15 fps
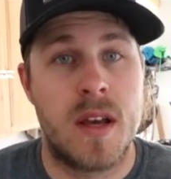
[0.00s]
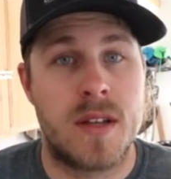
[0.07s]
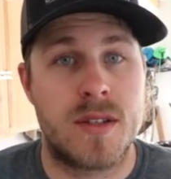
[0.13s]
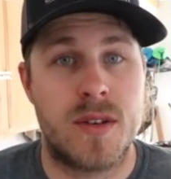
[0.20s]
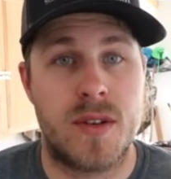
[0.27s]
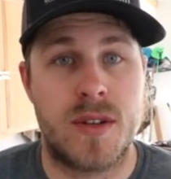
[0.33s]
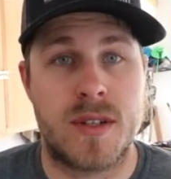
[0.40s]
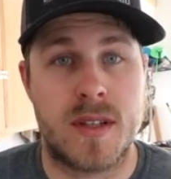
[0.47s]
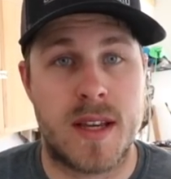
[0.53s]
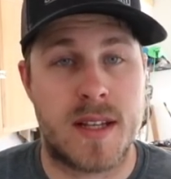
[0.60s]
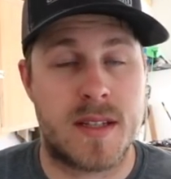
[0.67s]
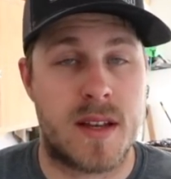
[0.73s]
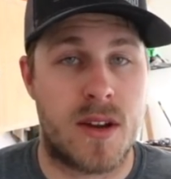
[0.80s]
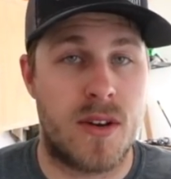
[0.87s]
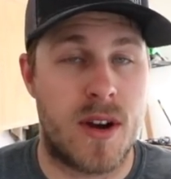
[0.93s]
So there's
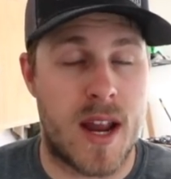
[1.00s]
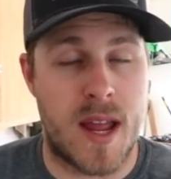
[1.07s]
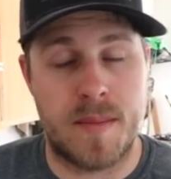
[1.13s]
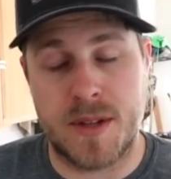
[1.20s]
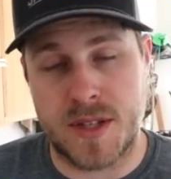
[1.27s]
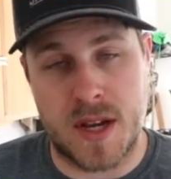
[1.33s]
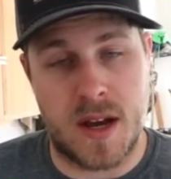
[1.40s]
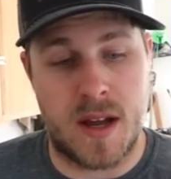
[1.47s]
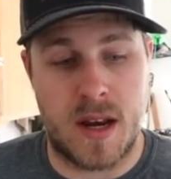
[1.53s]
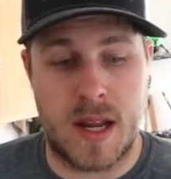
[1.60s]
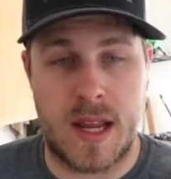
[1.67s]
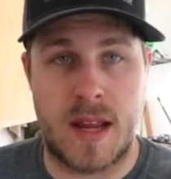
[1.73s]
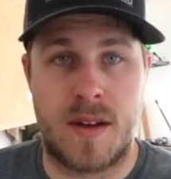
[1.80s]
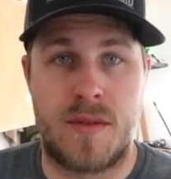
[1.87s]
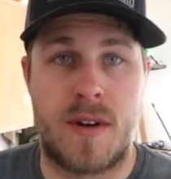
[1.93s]
links to go to Amazon
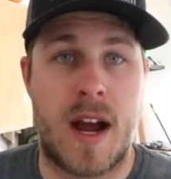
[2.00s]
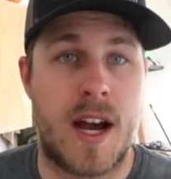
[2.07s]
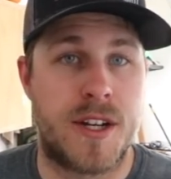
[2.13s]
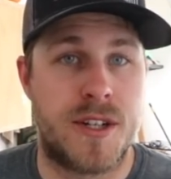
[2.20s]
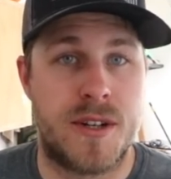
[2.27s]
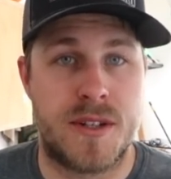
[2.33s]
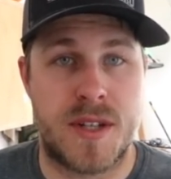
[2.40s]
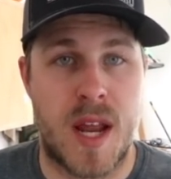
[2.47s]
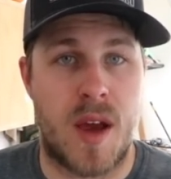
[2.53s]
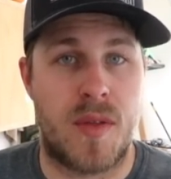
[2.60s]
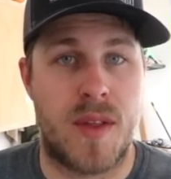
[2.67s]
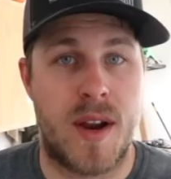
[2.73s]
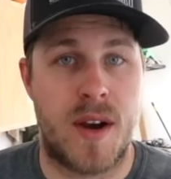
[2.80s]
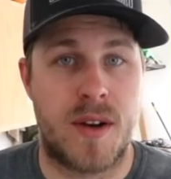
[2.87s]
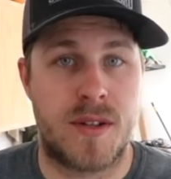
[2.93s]
and Rogers down
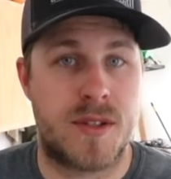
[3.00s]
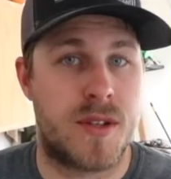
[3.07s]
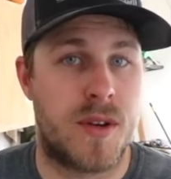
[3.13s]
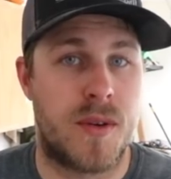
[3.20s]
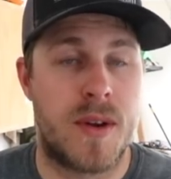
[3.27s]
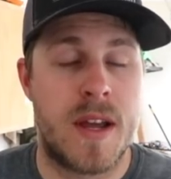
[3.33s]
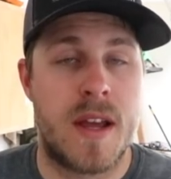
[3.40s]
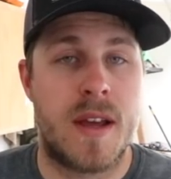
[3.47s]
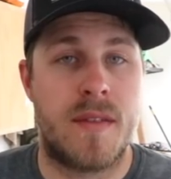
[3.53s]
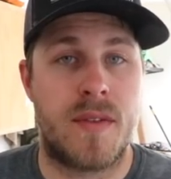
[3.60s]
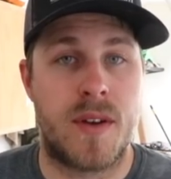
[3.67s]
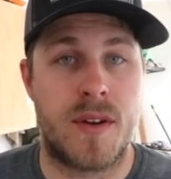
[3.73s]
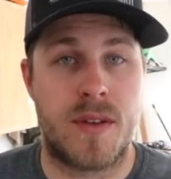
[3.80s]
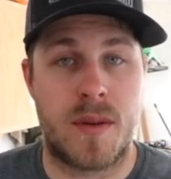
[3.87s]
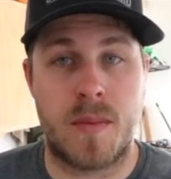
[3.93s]
there. So if
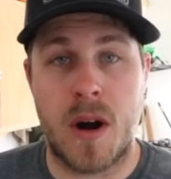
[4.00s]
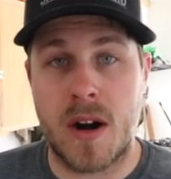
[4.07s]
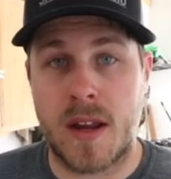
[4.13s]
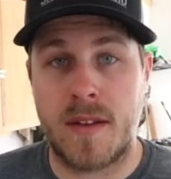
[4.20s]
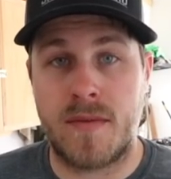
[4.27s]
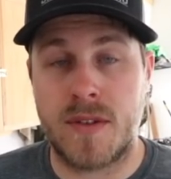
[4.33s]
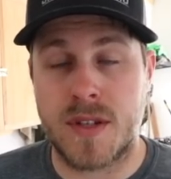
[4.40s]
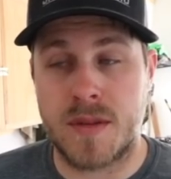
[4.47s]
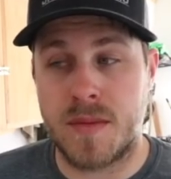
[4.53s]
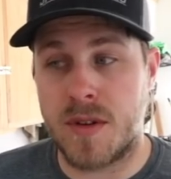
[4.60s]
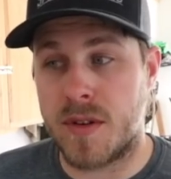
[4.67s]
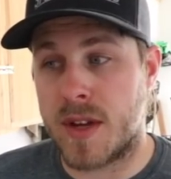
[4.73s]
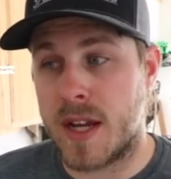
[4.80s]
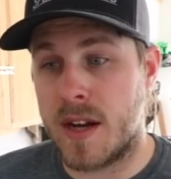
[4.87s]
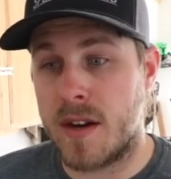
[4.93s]
you're in the market for some
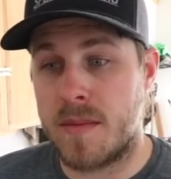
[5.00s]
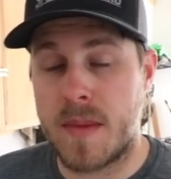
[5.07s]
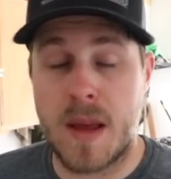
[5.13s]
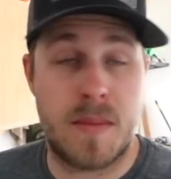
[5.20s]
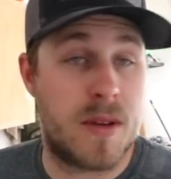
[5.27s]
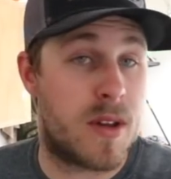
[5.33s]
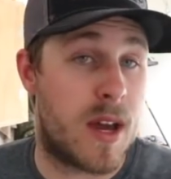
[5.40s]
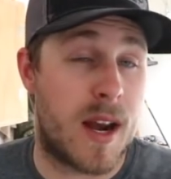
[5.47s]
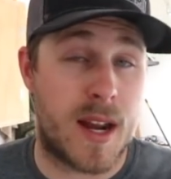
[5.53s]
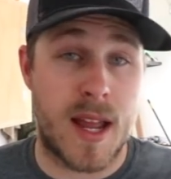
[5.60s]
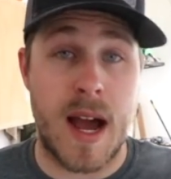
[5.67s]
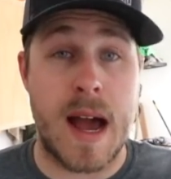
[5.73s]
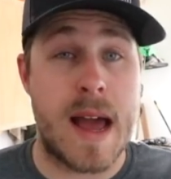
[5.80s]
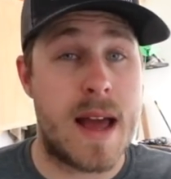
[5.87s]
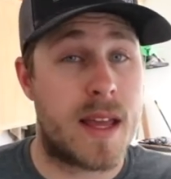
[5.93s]
new gear, maybe you got a
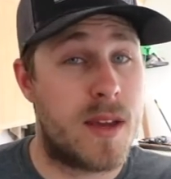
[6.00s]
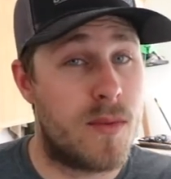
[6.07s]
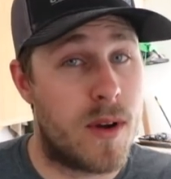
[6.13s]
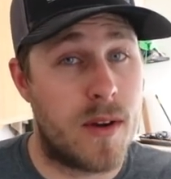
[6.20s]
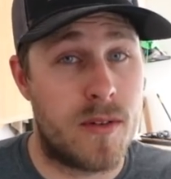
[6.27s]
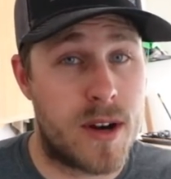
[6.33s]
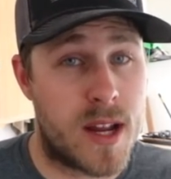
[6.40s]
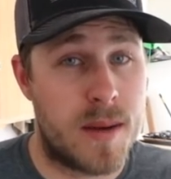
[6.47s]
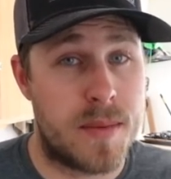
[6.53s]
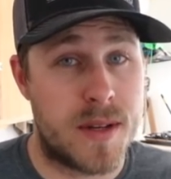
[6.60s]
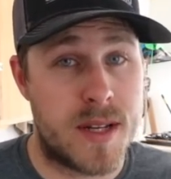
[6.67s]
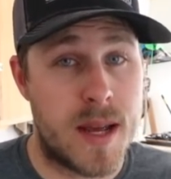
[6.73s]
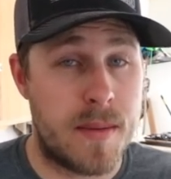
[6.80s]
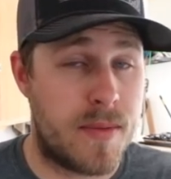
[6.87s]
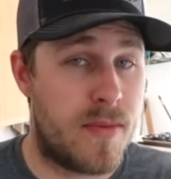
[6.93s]
kayak, you want to rig up a
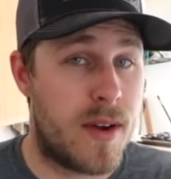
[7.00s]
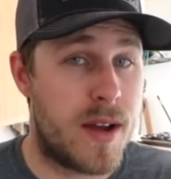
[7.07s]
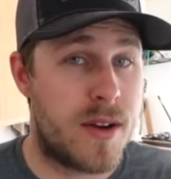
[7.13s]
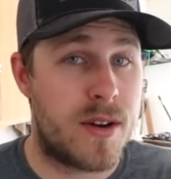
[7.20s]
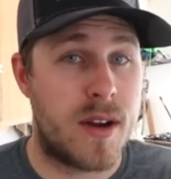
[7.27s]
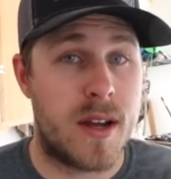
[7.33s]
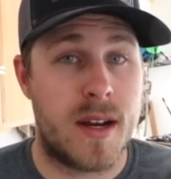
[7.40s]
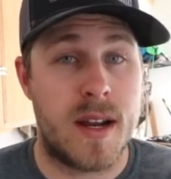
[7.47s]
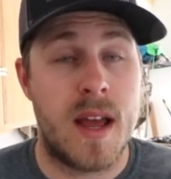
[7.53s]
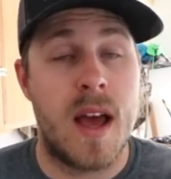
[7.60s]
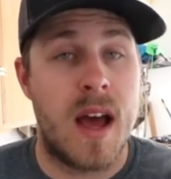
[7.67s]
depth finder on it,